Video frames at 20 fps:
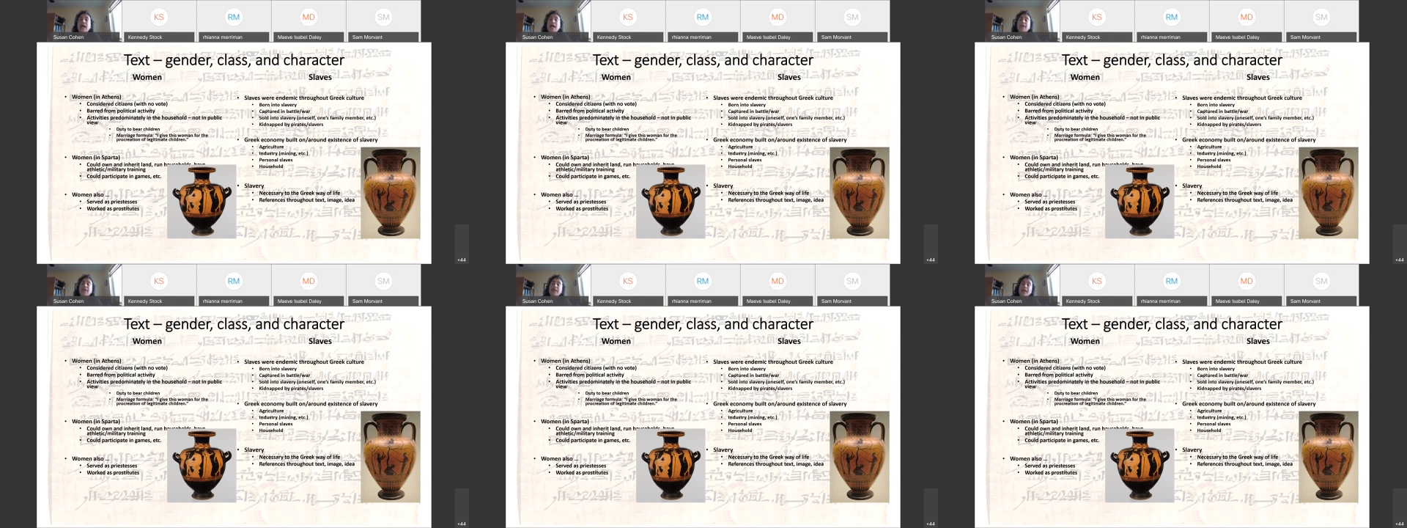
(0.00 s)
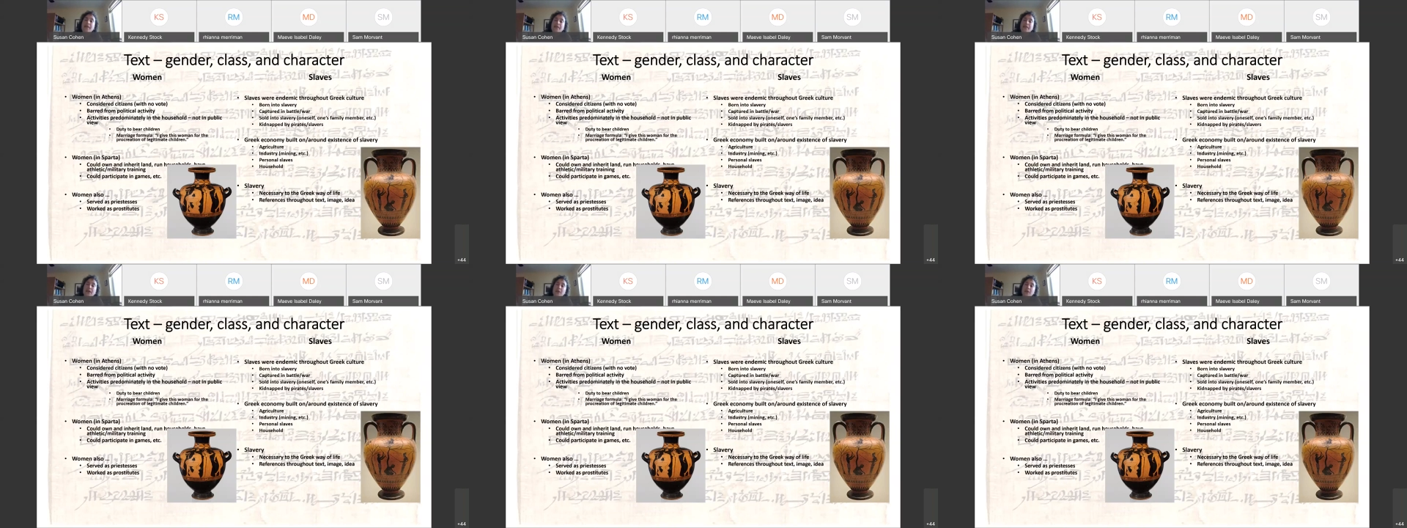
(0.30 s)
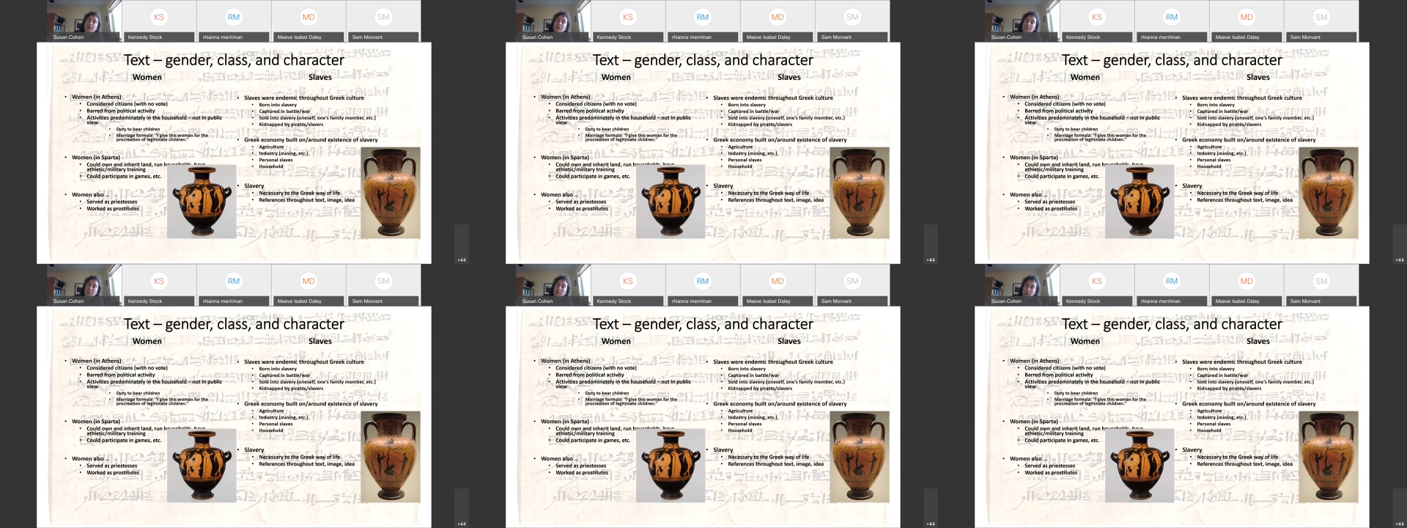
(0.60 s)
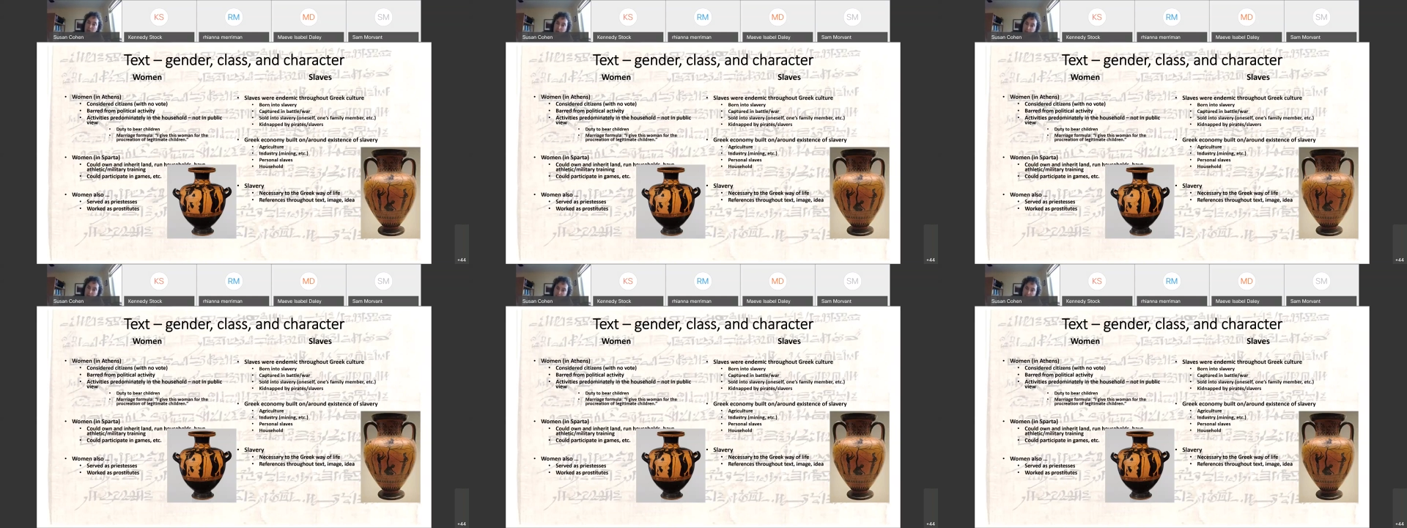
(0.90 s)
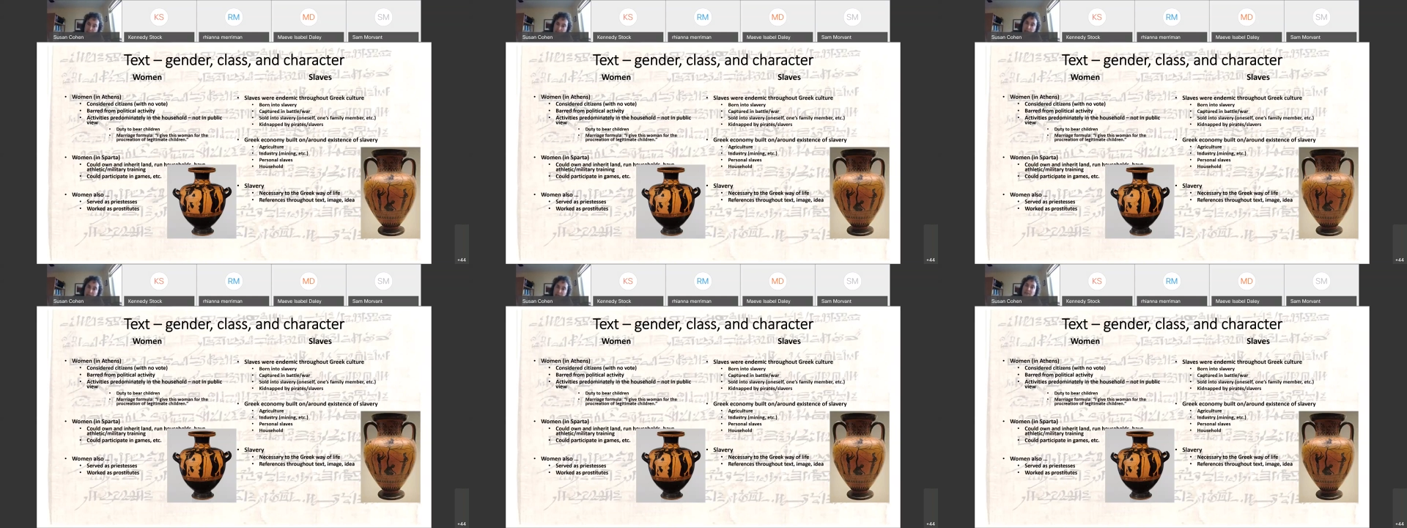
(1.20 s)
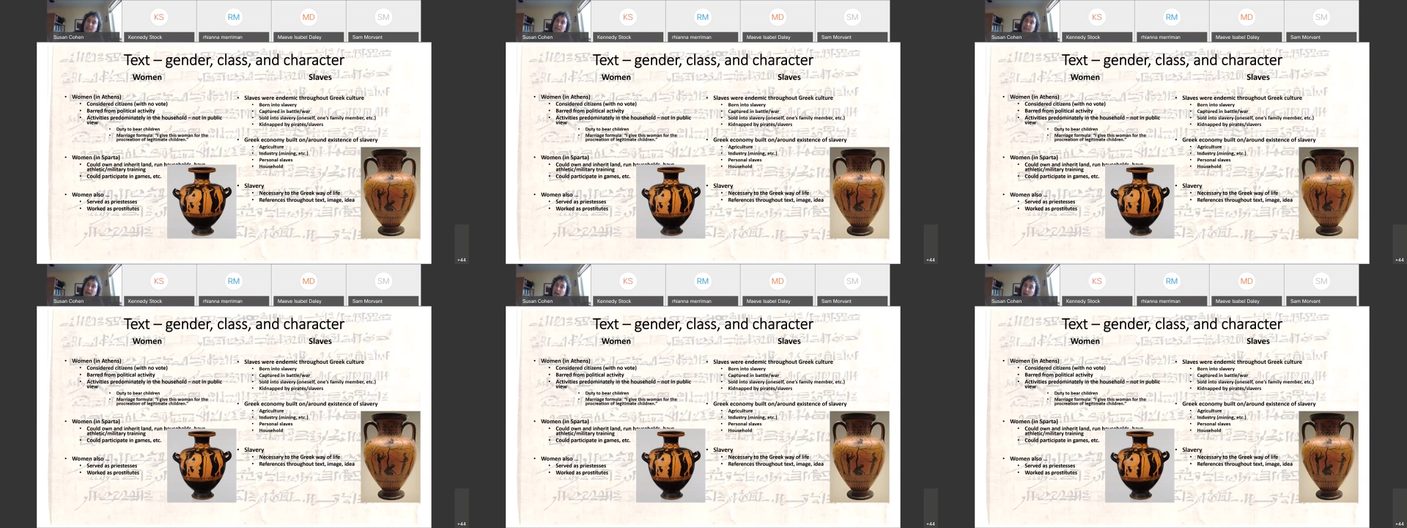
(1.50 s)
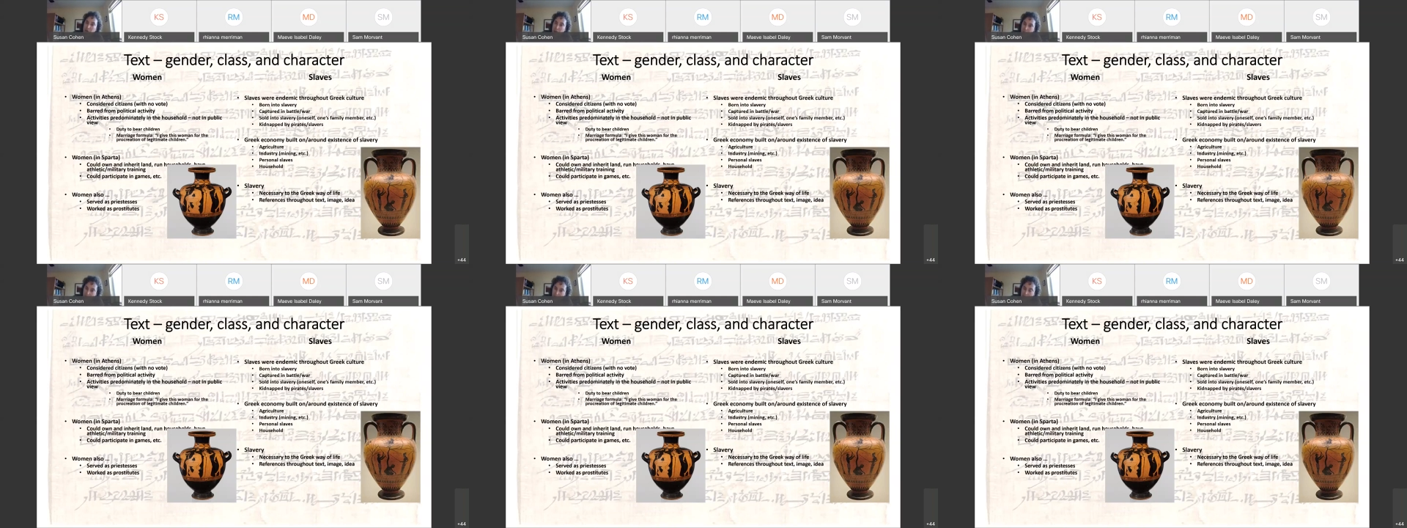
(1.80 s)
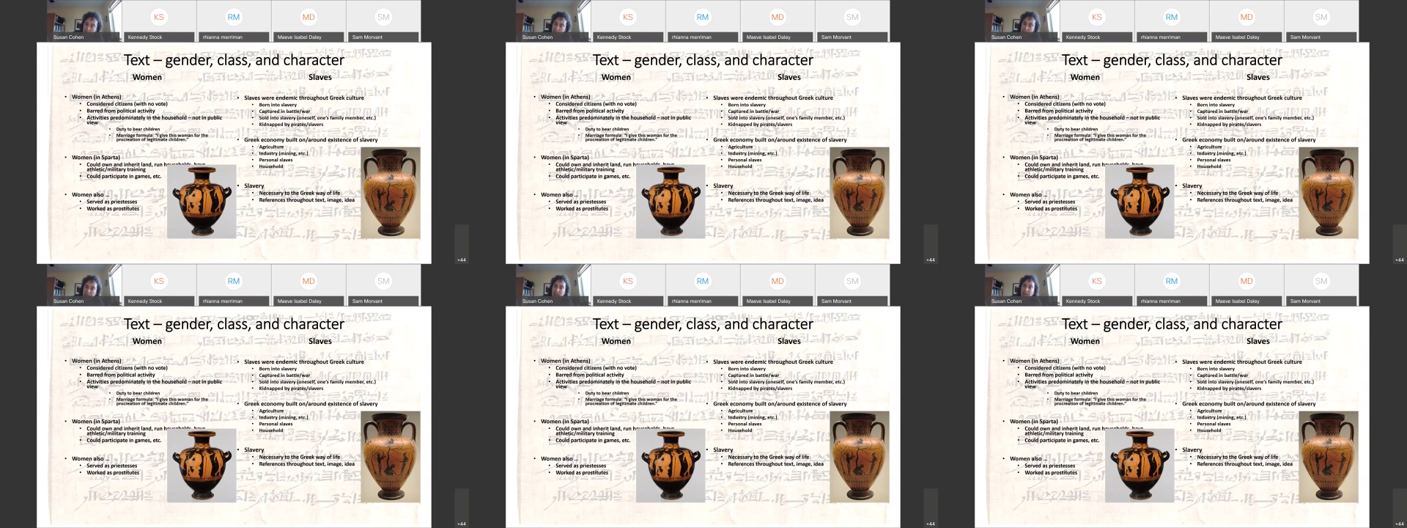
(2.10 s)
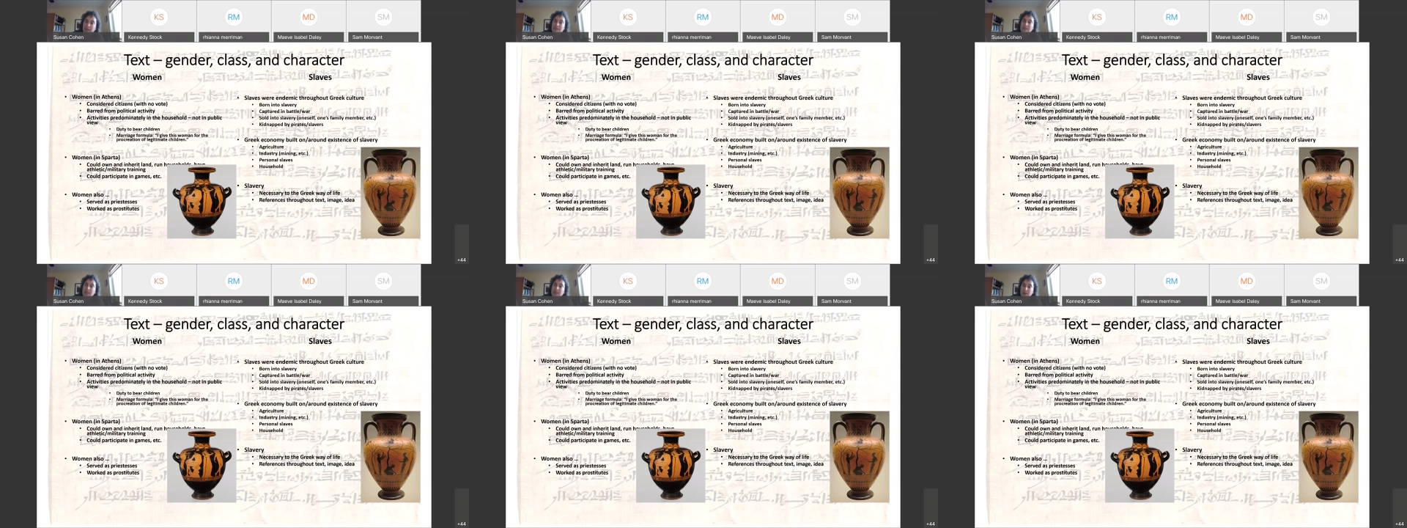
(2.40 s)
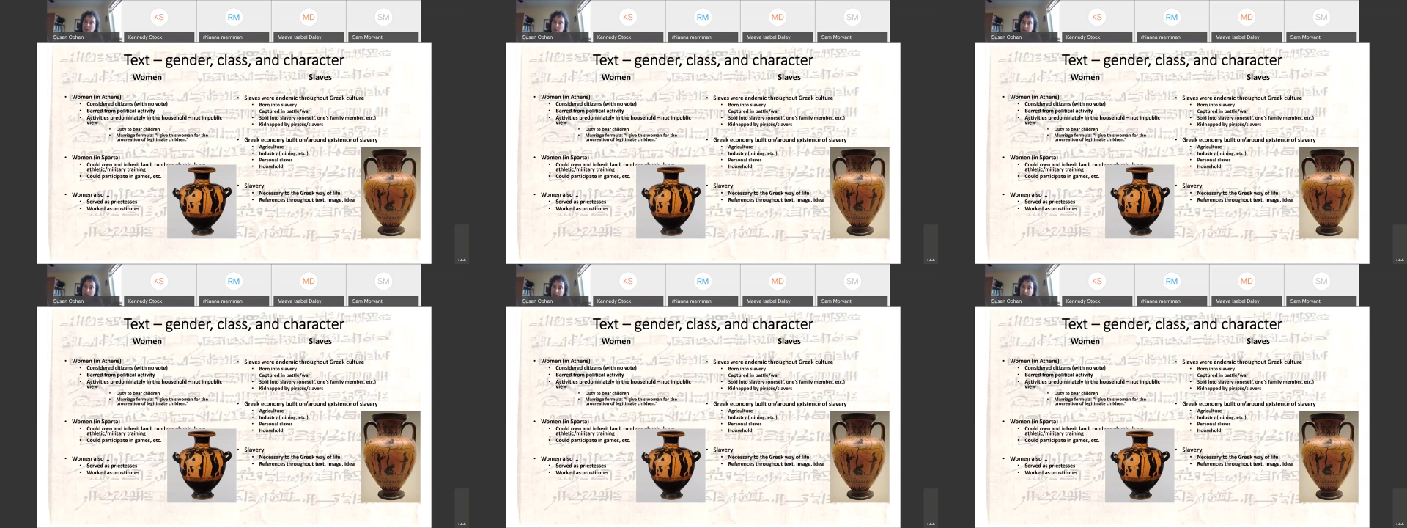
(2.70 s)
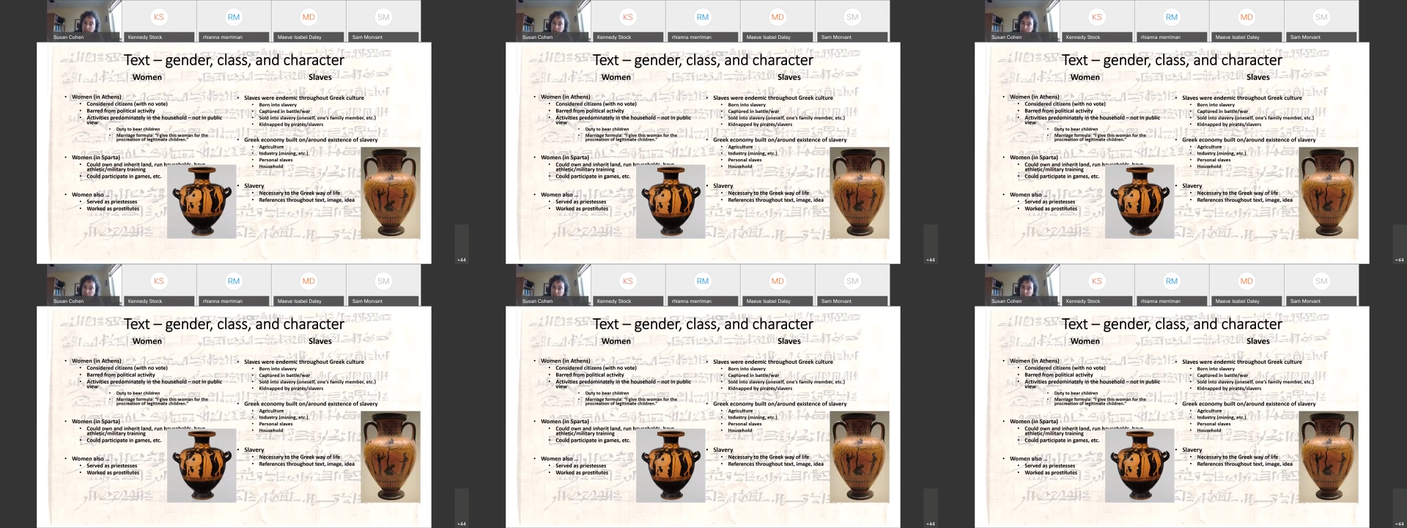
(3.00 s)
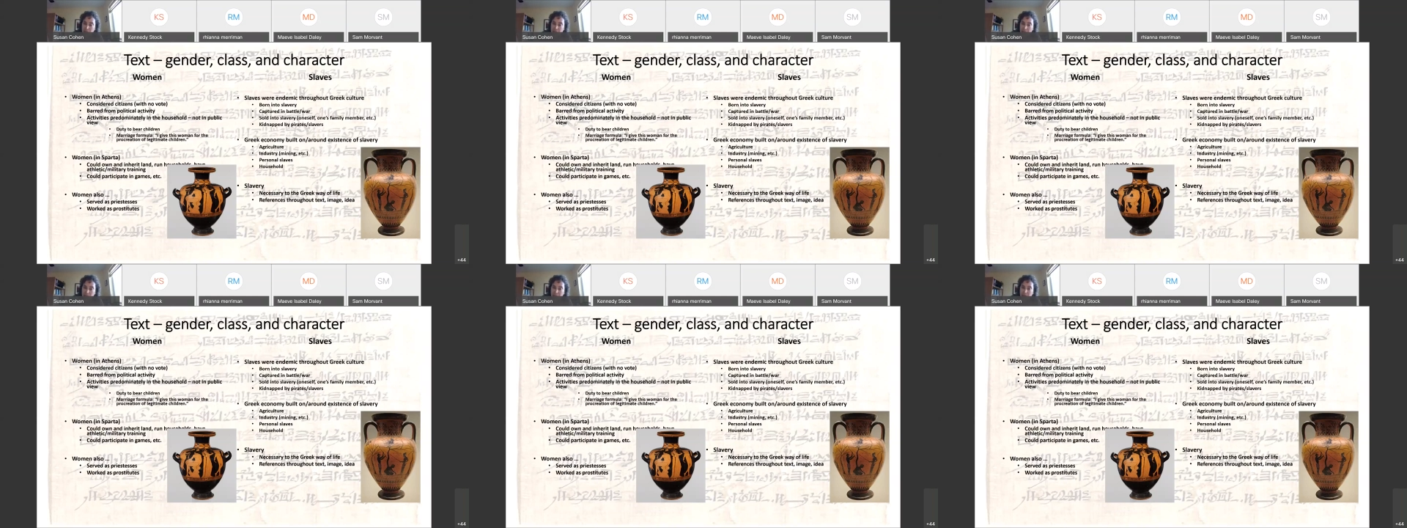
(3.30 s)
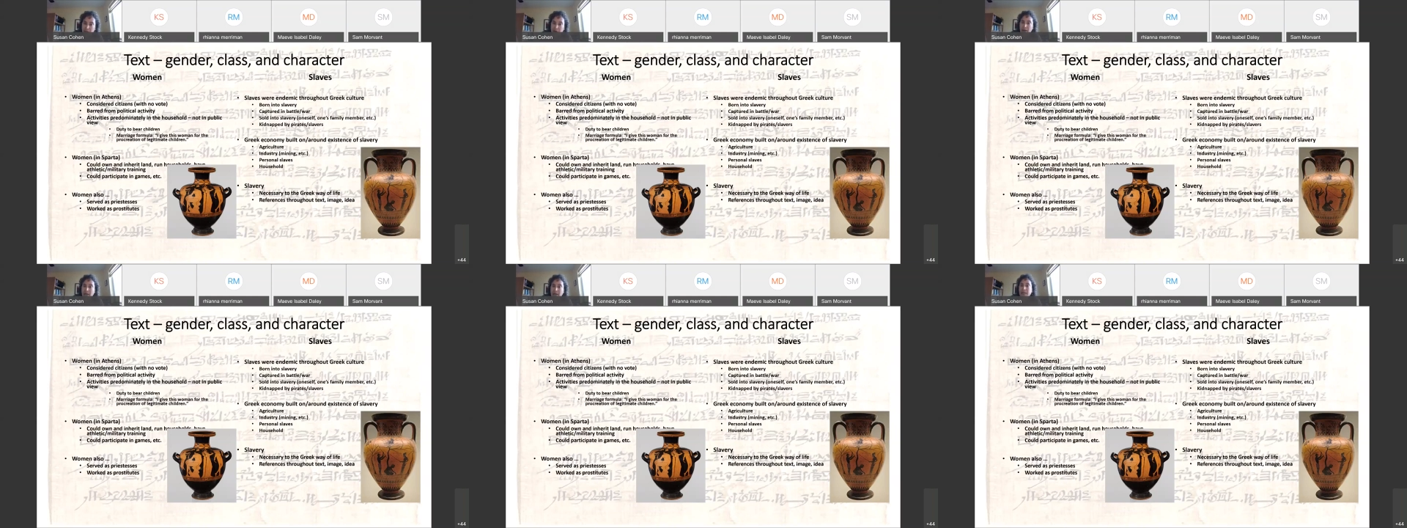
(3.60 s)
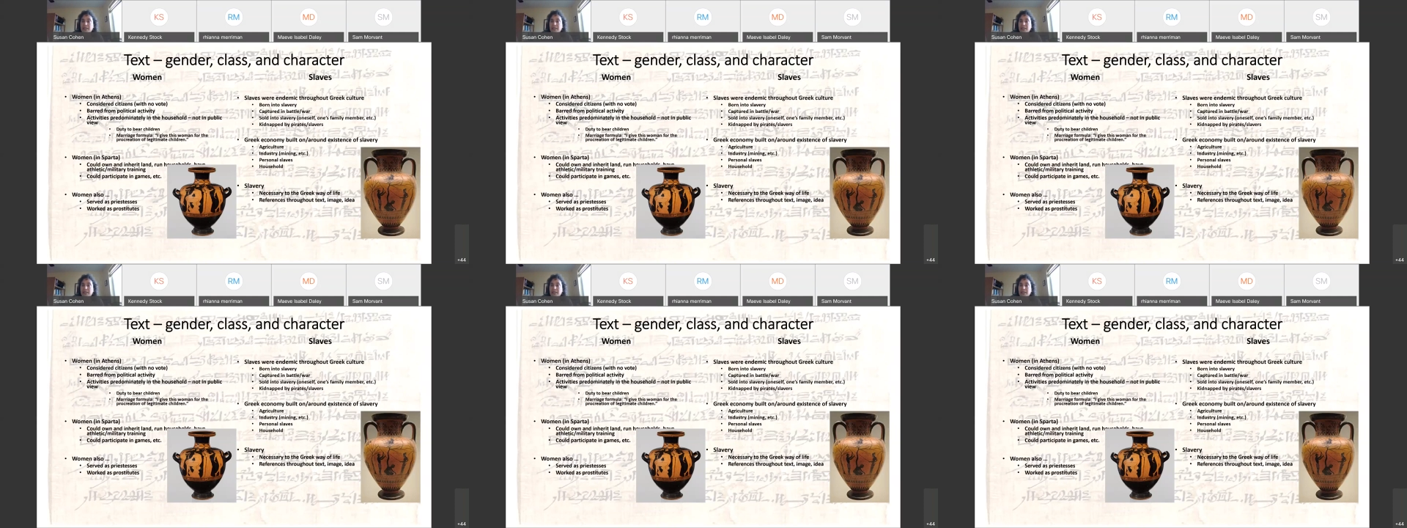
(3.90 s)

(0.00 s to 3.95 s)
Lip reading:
Nobody's mouth can be seen.